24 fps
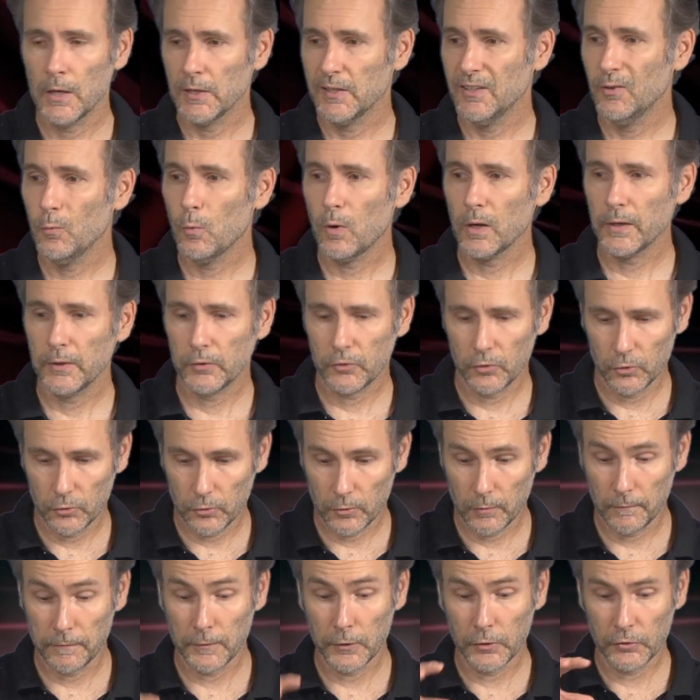you want it to
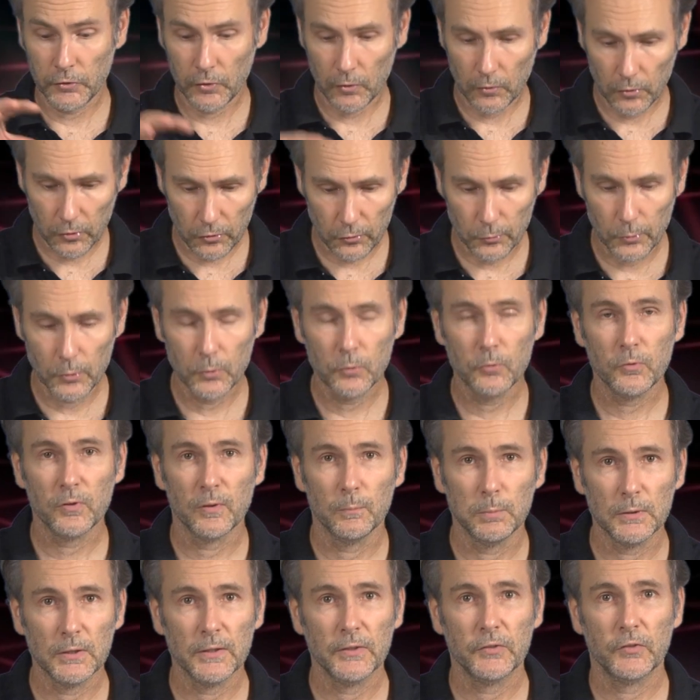traverse through
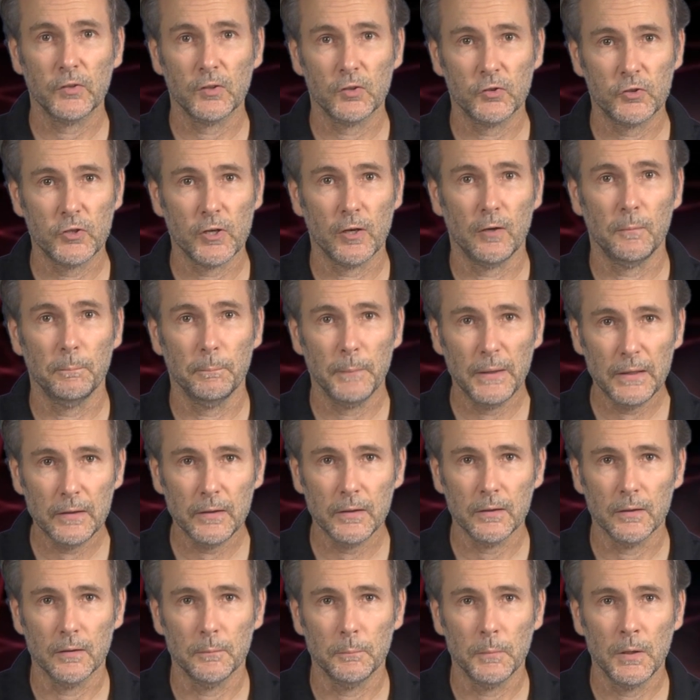the ballistics gel
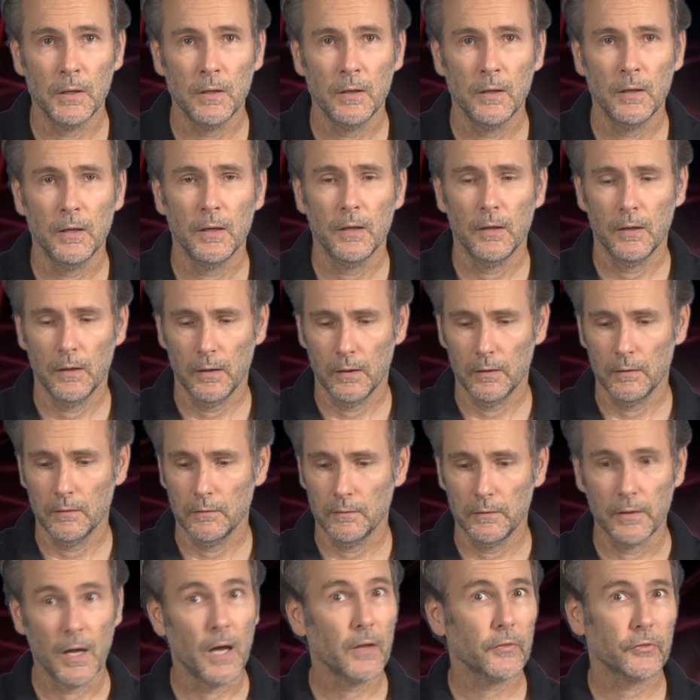medium,
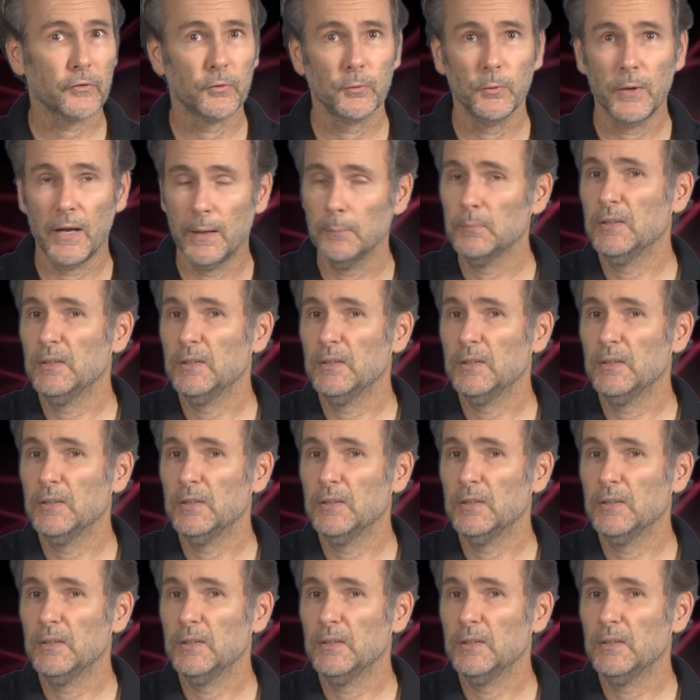not through